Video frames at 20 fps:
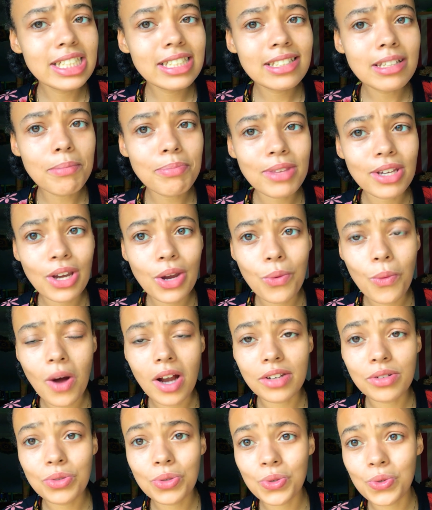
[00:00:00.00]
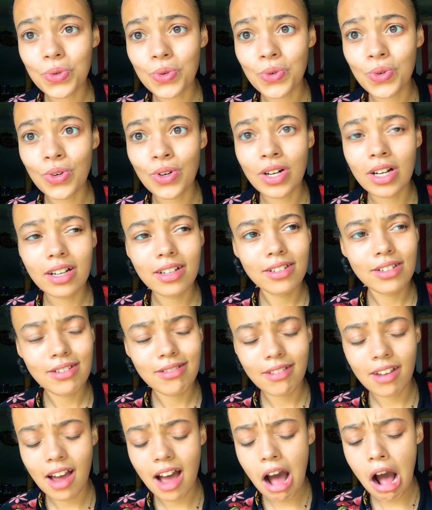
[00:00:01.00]
something I want to
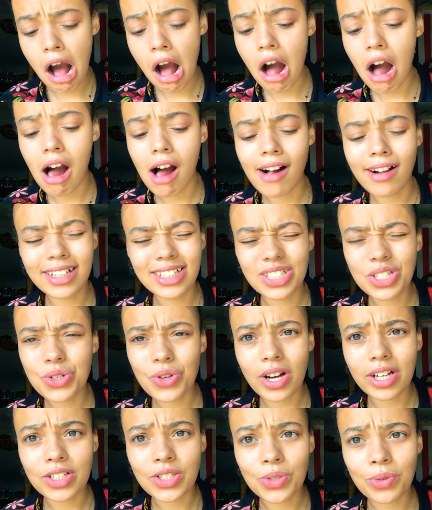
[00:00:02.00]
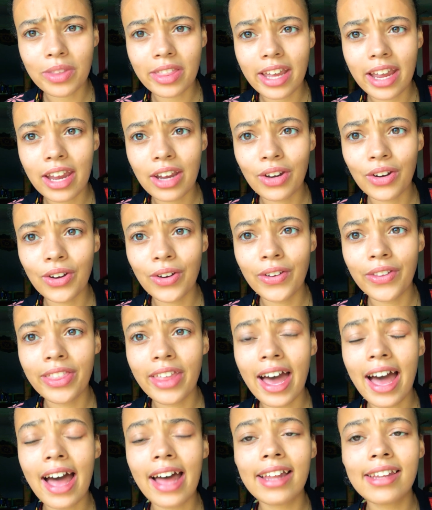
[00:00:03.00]
address with anger,
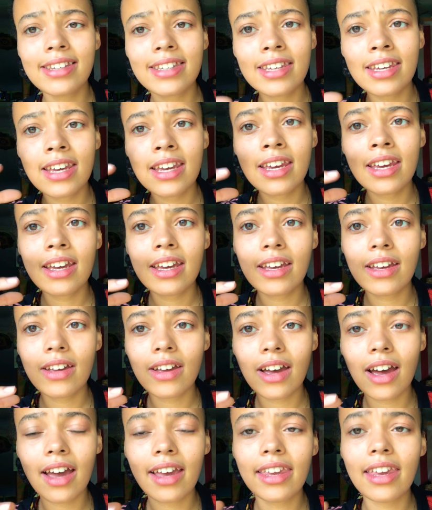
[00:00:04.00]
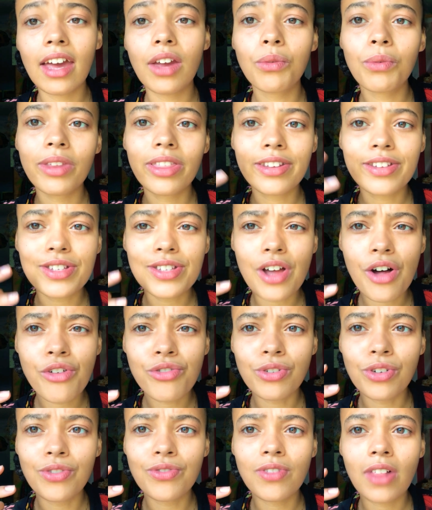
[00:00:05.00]
that, again, with the
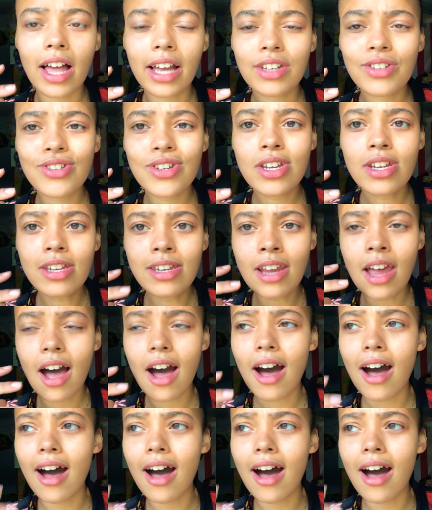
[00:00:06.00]
self-reflection,